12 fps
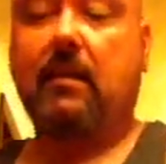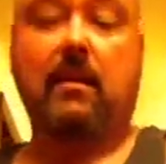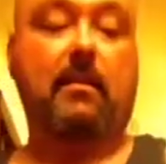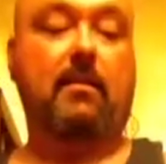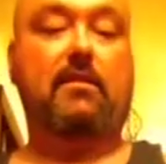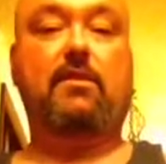
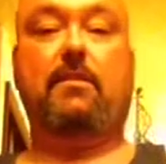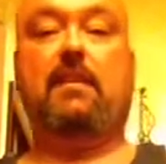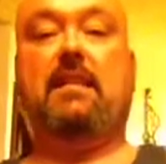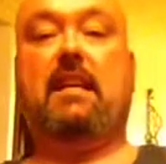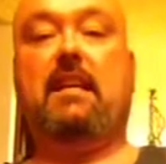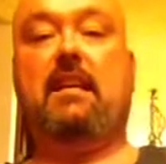I'll also be
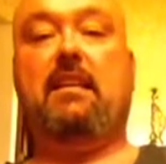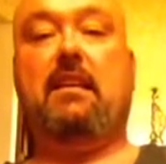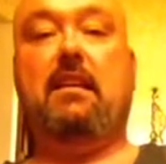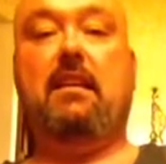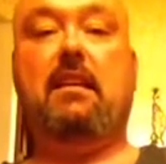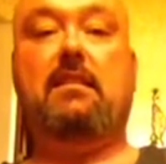taking
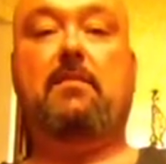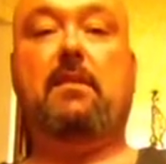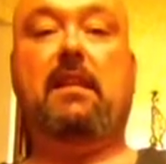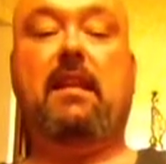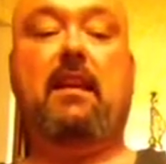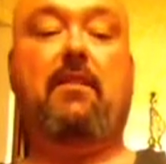some
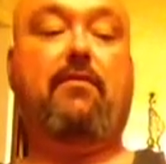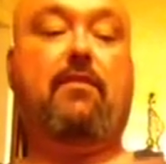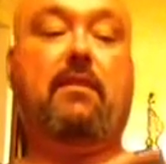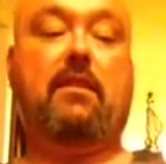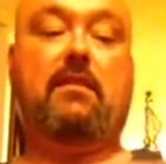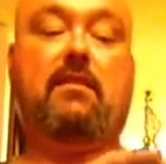Aleve,
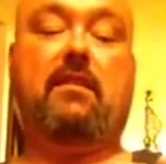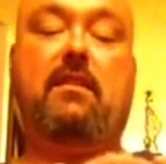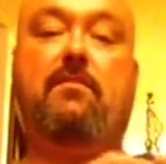because